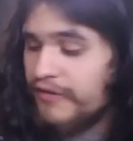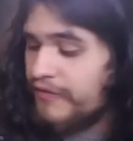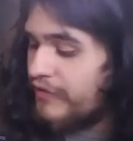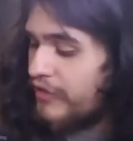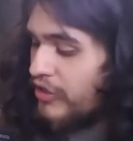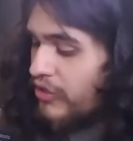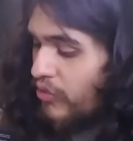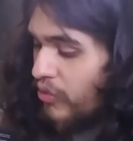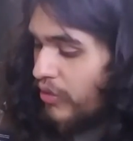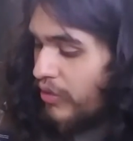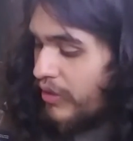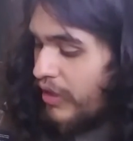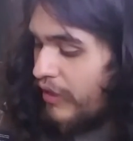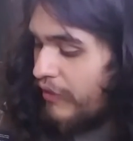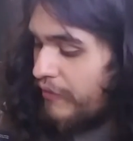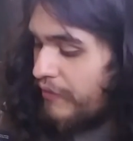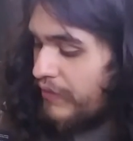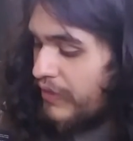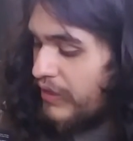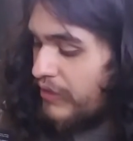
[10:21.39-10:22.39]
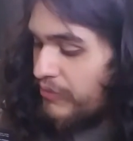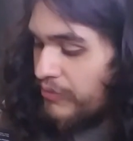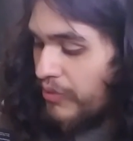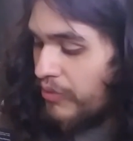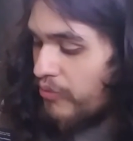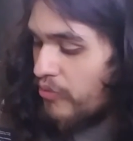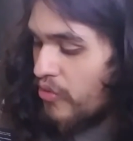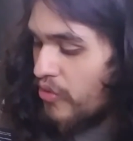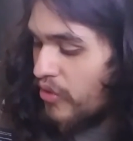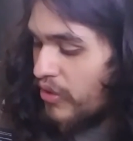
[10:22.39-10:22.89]
of a nor of
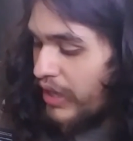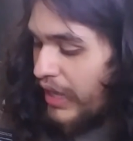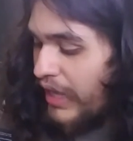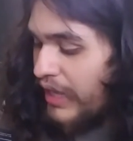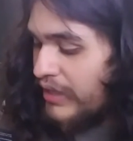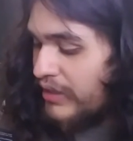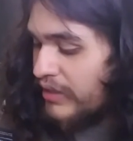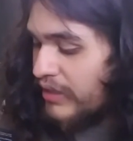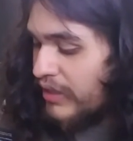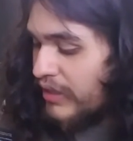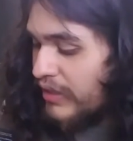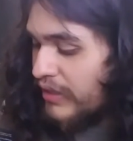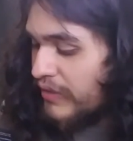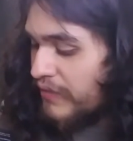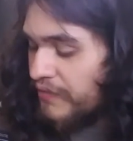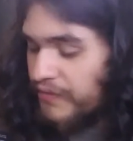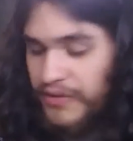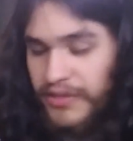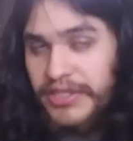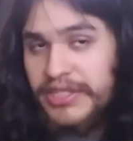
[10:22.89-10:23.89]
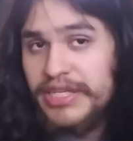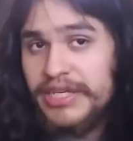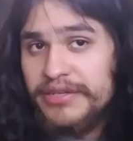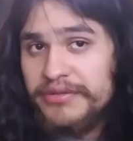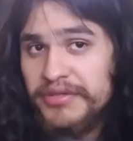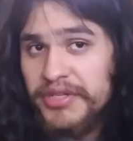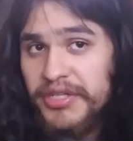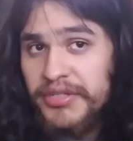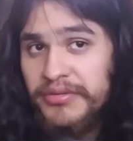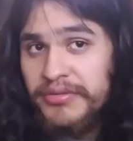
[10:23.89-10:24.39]
the reward and the
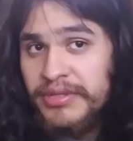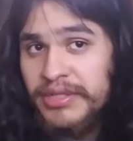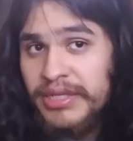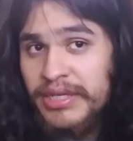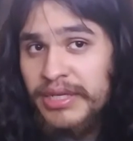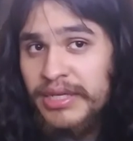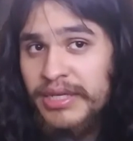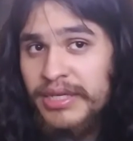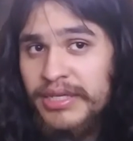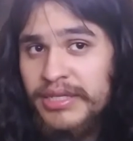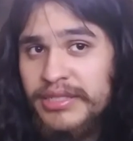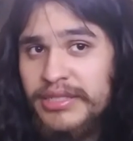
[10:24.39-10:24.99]
first hero.